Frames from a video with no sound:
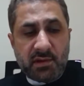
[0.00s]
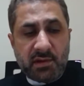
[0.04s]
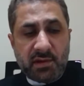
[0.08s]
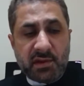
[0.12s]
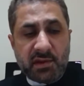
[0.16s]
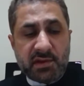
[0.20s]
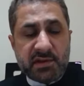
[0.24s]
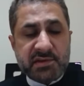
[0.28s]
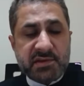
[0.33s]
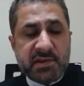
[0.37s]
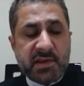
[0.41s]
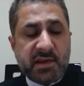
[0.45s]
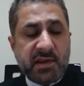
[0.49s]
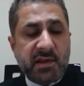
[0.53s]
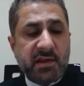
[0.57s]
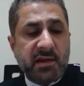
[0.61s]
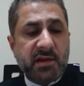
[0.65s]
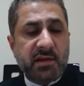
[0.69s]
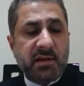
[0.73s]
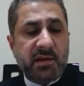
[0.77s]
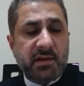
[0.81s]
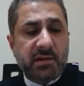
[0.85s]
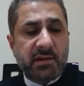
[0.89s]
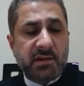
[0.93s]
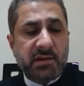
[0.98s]
His
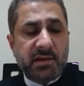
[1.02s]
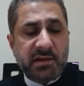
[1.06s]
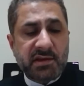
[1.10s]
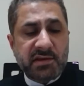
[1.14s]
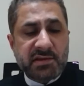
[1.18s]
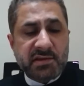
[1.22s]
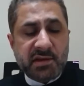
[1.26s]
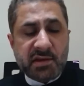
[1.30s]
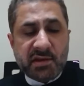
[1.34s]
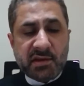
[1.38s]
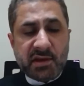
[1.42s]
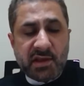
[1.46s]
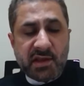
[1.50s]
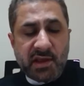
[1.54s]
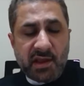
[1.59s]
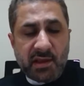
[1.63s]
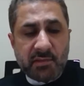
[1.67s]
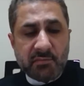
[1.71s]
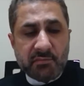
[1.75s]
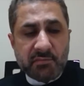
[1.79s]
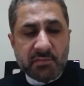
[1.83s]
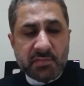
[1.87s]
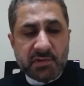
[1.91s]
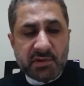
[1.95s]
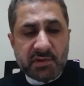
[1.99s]
hair is
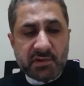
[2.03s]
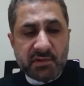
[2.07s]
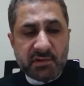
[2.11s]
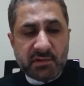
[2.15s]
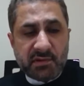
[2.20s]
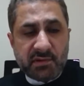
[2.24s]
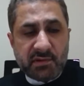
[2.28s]
unkempt,